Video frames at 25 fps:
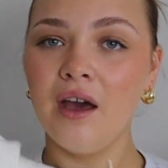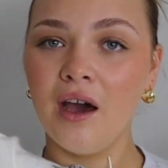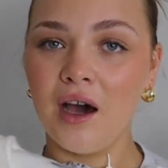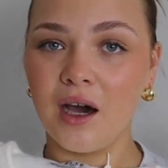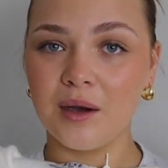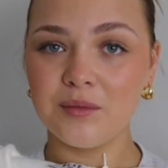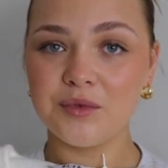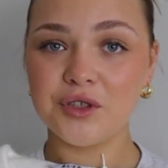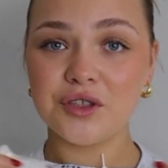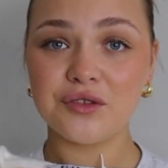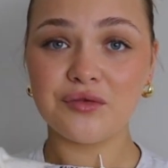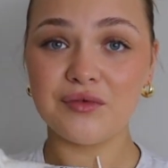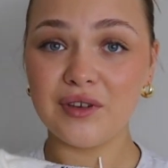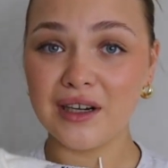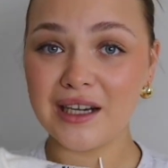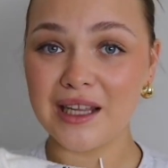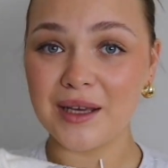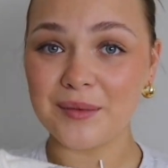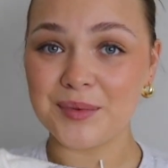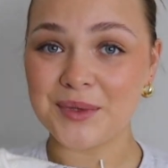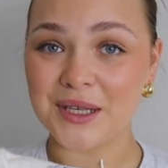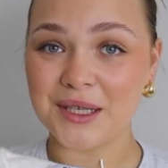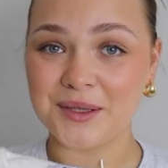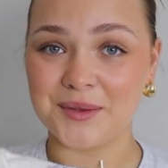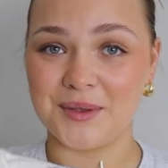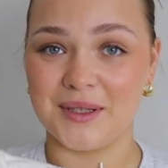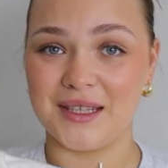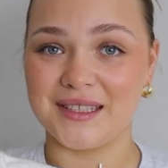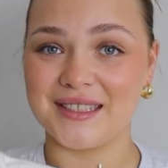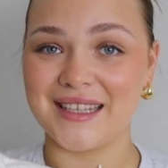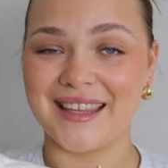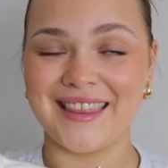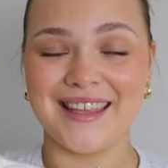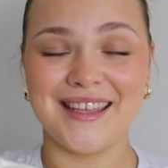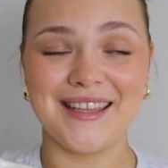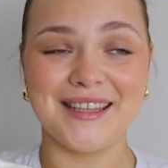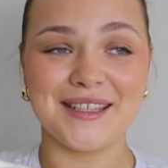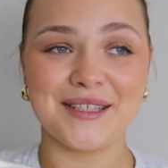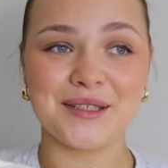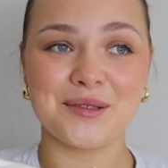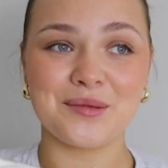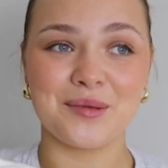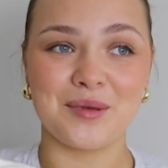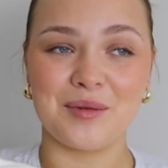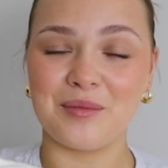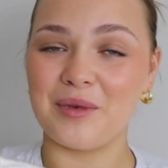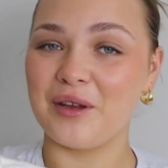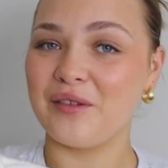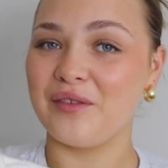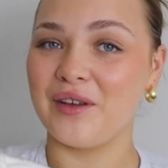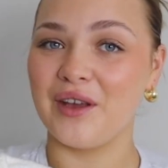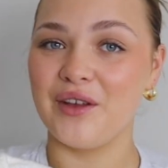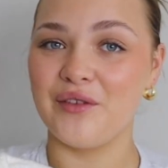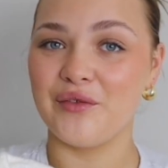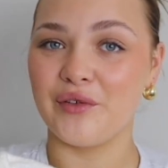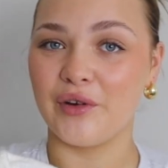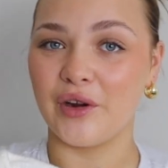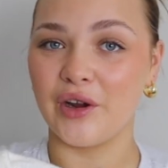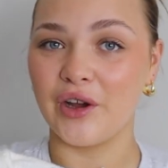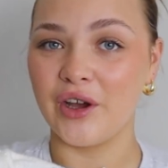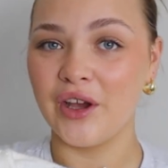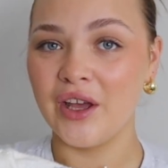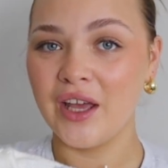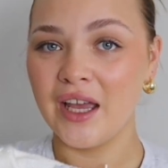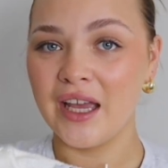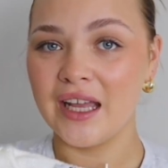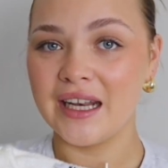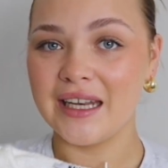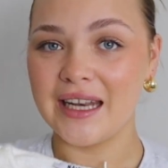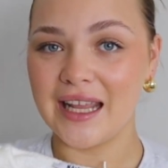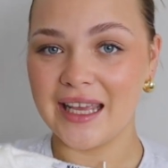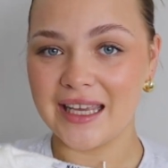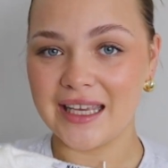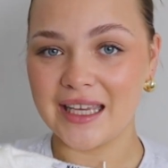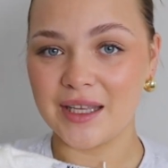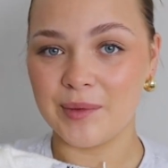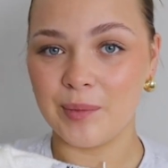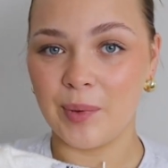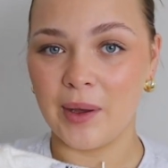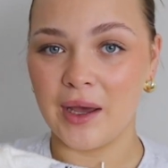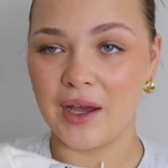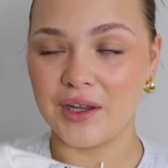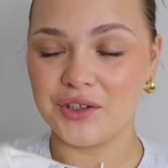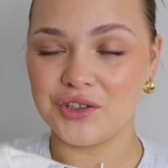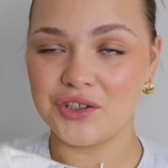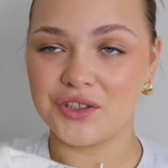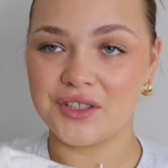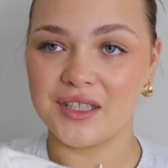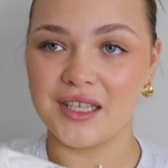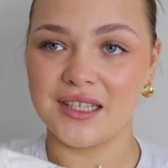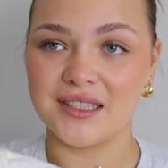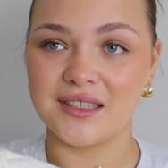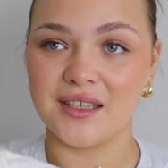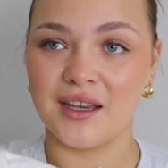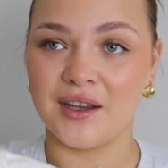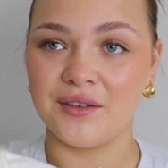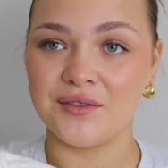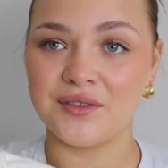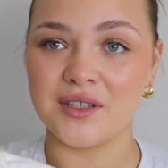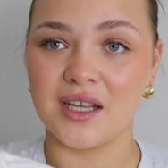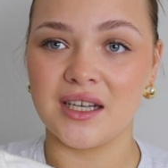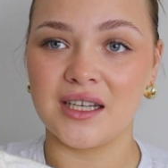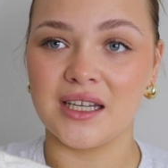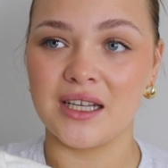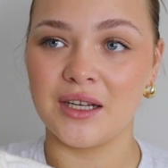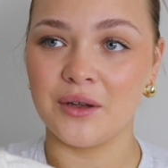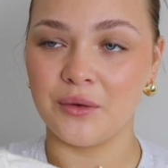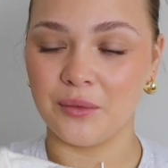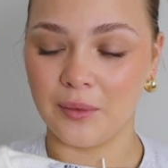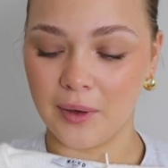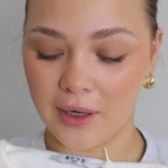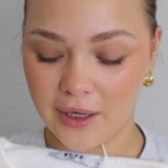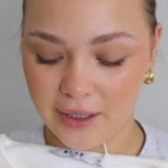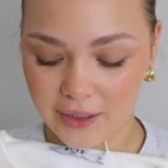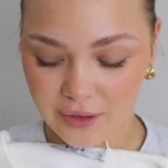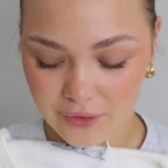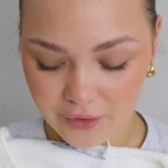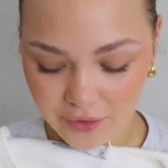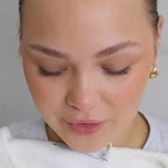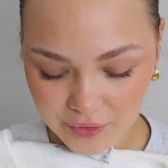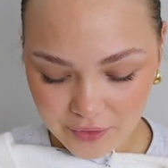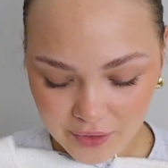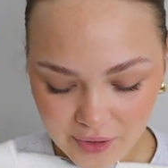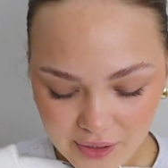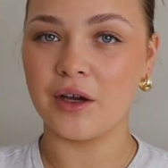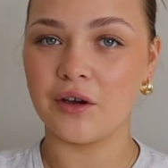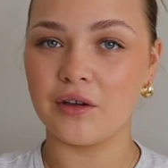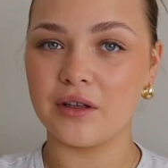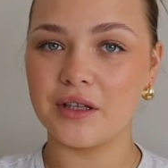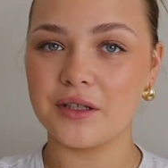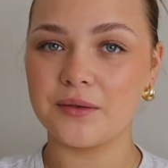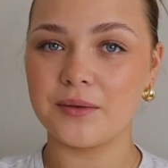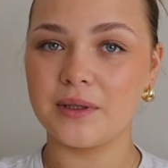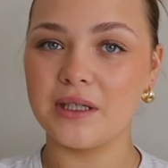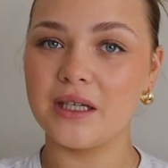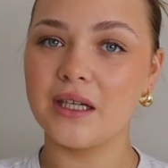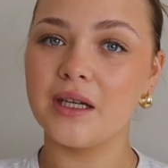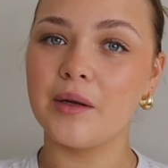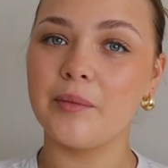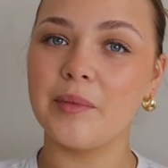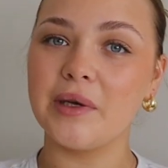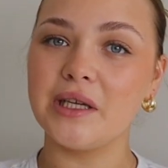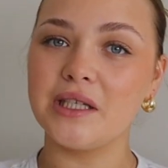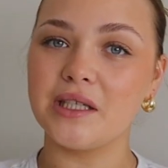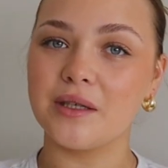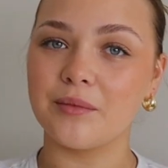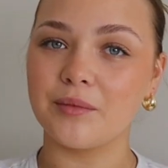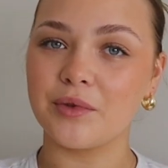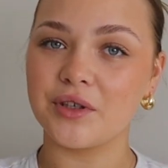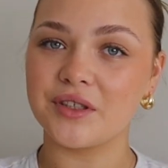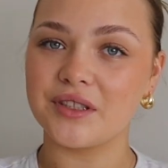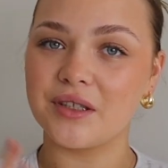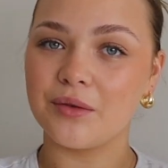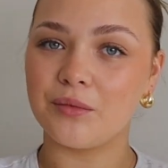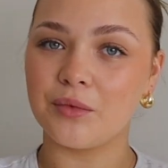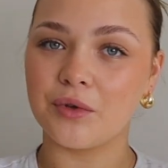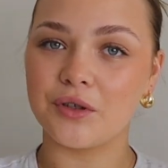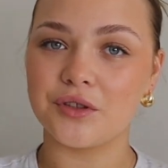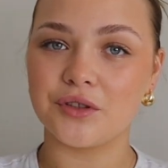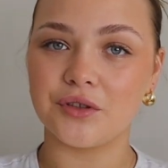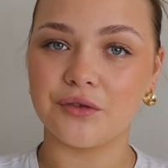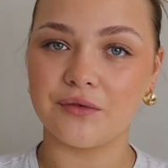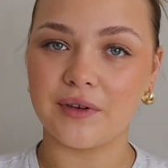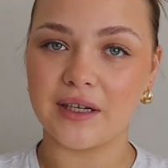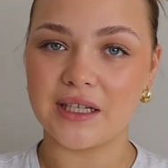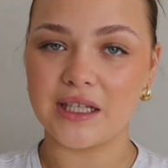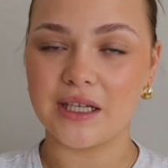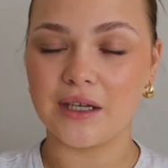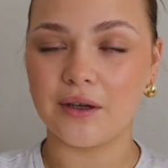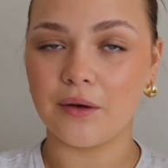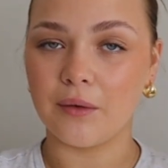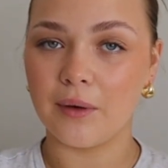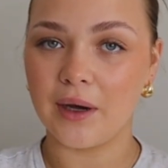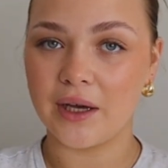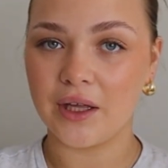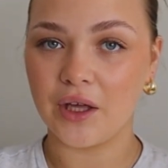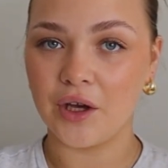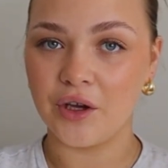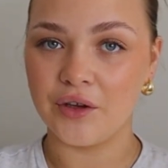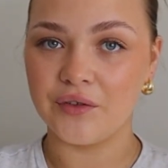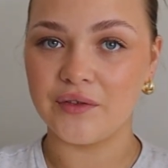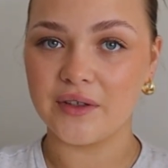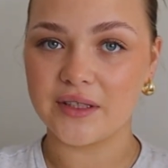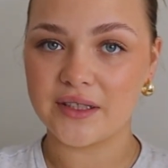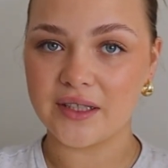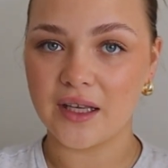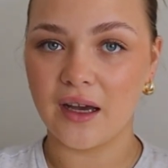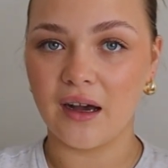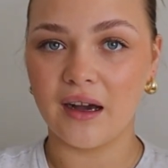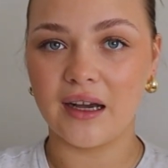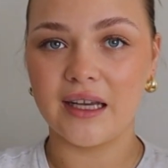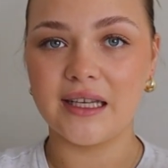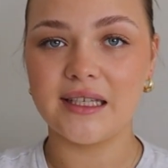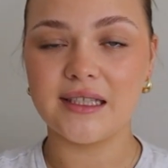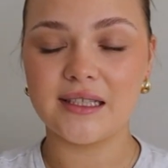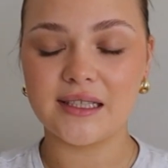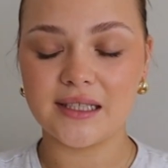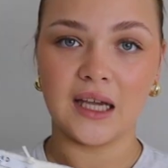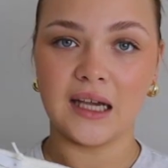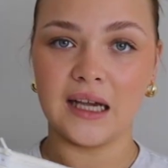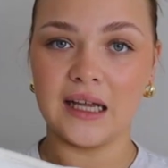I'm just really obsessed with this. I think this is one of my favourite naked purchases I've done in a while. I got this one in a medium because it was already quite oversized.